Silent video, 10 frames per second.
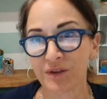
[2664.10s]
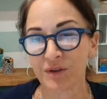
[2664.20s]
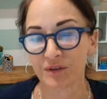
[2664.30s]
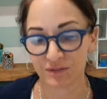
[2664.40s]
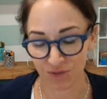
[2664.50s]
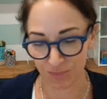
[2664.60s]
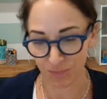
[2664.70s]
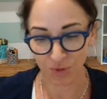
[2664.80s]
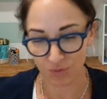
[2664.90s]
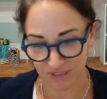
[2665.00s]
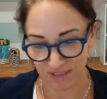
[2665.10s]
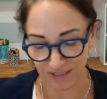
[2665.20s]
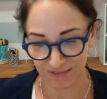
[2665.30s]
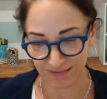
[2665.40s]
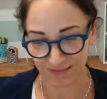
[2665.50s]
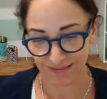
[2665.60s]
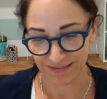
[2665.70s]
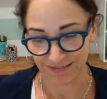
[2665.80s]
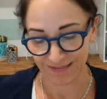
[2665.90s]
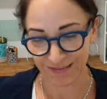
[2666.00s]
So the book was done,
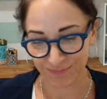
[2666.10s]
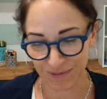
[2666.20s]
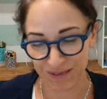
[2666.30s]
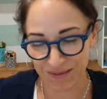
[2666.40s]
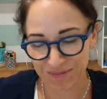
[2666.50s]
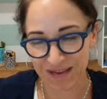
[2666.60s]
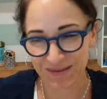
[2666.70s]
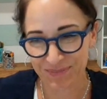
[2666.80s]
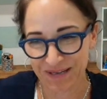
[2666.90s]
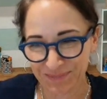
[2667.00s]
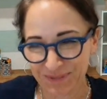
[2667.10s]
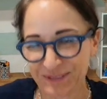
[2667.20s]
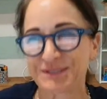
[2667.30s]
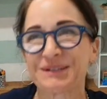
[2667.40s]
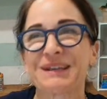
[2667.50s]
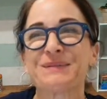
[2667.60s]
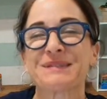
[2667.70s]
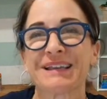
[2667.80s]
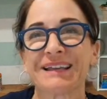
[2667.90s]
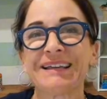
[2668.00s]
and my publisher kept
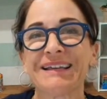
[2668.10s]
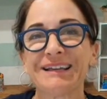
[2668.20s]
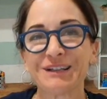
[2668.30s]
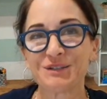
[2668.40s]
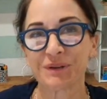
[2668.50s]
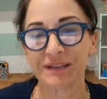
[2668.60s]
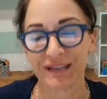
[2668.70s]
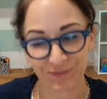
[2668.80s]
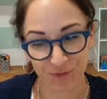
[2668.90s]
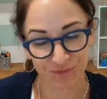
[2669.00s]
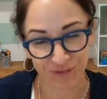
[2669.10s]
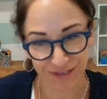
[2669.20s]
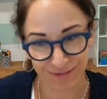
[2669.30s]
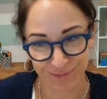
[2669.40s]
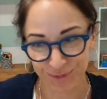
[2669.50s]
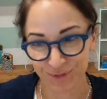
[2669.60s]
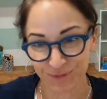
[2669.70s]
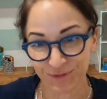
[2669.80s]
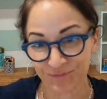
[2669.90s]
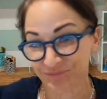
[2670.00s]
saying, do I have your final
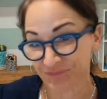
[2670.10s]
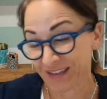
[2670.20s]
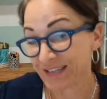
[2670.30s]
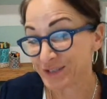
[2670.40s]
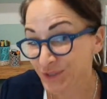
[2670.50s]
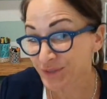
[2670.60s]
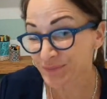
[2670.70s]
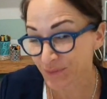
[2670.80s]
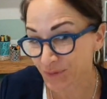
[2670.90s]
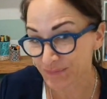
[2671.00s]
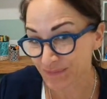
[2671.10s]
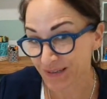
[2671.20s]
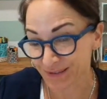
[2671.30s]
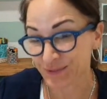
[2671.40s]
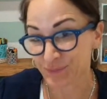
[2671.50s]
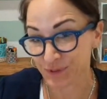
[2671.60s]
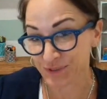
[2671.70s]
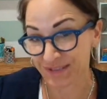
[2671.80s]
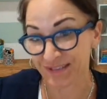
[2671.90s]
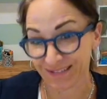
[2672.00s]
approval? And it took me 1 month to push
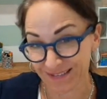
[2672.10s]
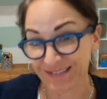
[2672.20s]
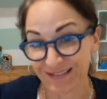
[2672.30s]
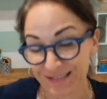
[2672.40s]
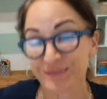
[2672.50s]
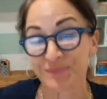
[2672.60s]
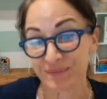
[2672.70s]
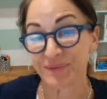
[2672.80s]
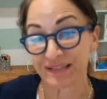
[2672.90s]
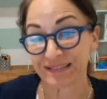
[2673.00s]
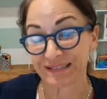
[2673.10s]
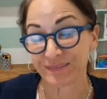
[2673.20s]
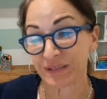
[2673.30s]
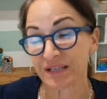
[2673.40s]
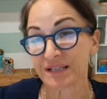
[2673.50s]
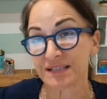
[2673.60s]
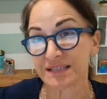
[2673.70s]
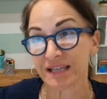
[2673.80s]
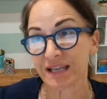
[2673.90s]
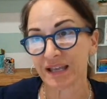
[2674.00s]
the submit button because
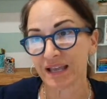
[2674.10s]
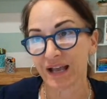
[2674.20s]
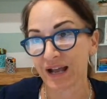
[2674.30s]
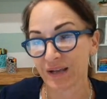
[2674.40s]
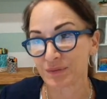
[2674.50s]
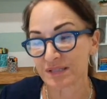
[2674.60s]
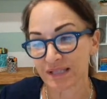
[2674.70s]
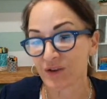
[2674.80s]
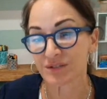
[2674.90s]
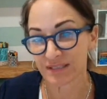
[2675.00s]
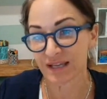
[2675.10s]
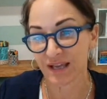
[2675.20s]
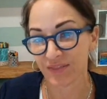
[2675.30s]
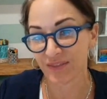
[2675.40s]
I was scared to death.